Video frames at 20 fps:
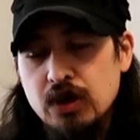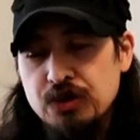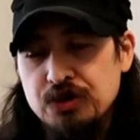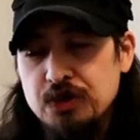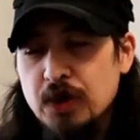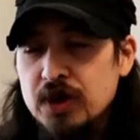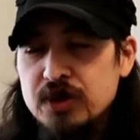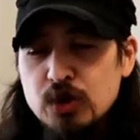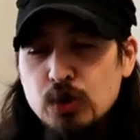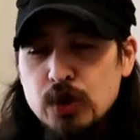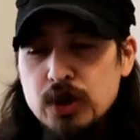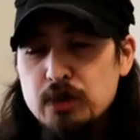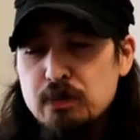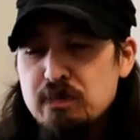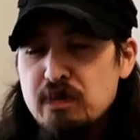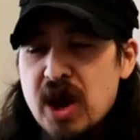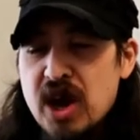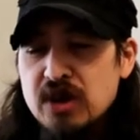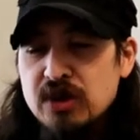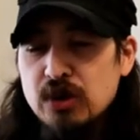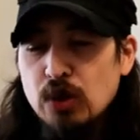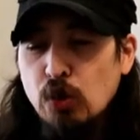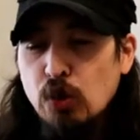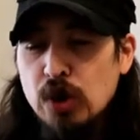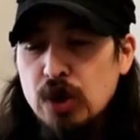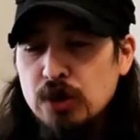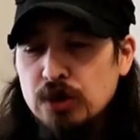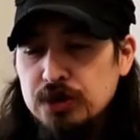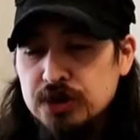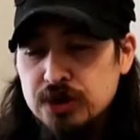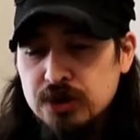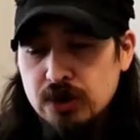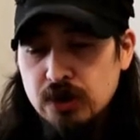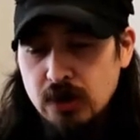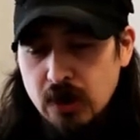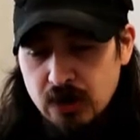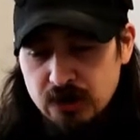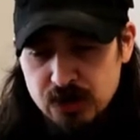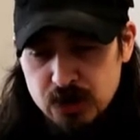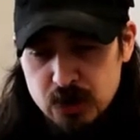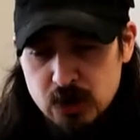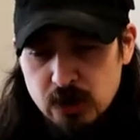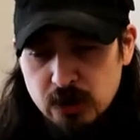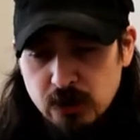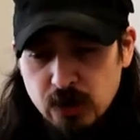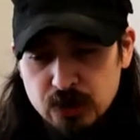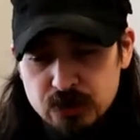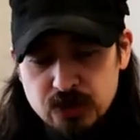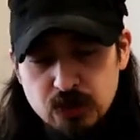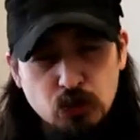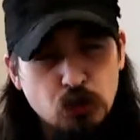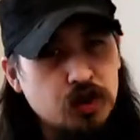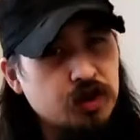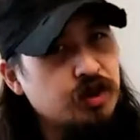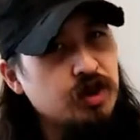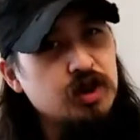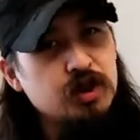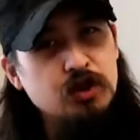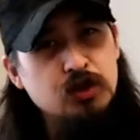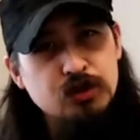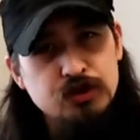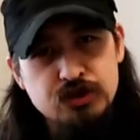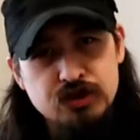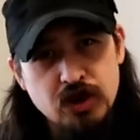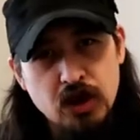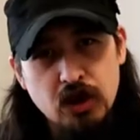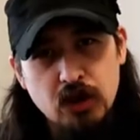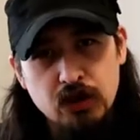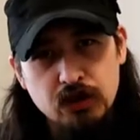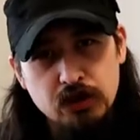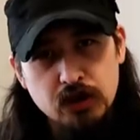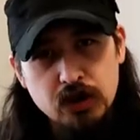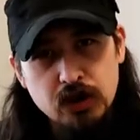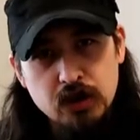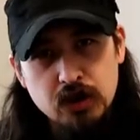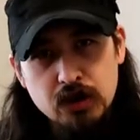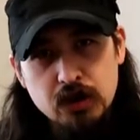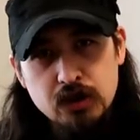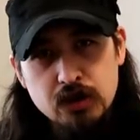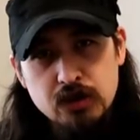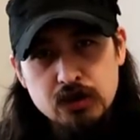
And especially when you bend the will to, of the universe and within yourself